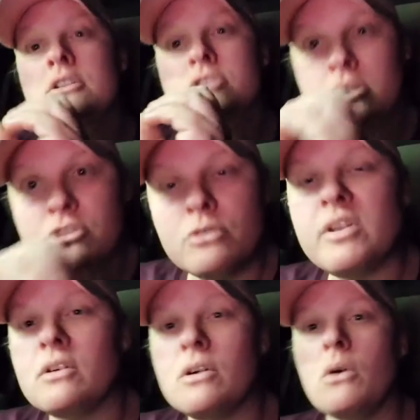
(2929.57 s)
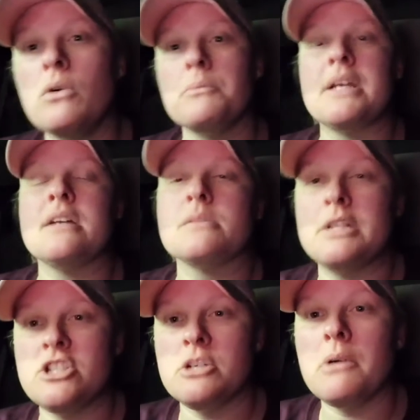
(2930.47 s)
to do their own because
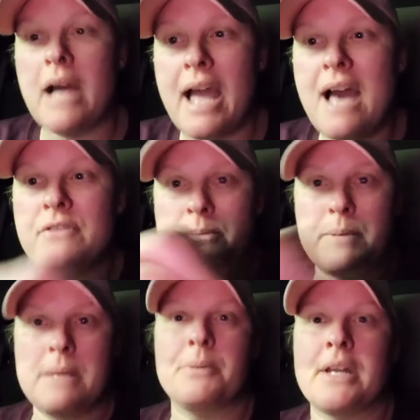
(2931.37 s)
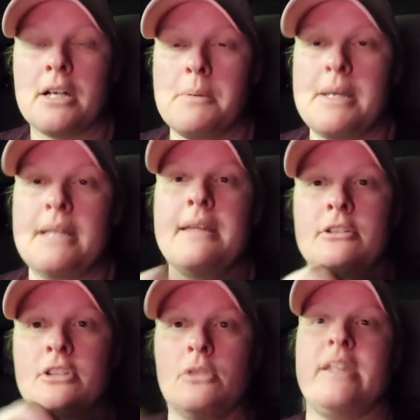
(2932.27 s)
what you will have is people that come in
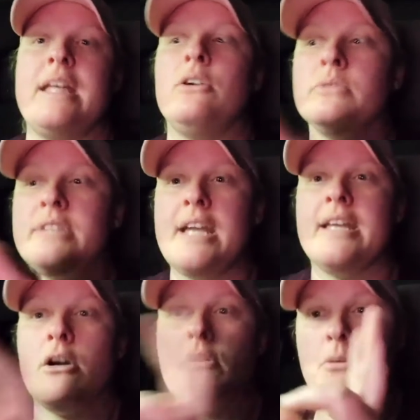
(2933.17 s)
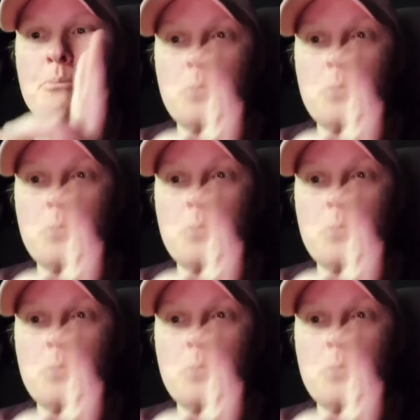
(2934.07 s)
that don't they don't take care of their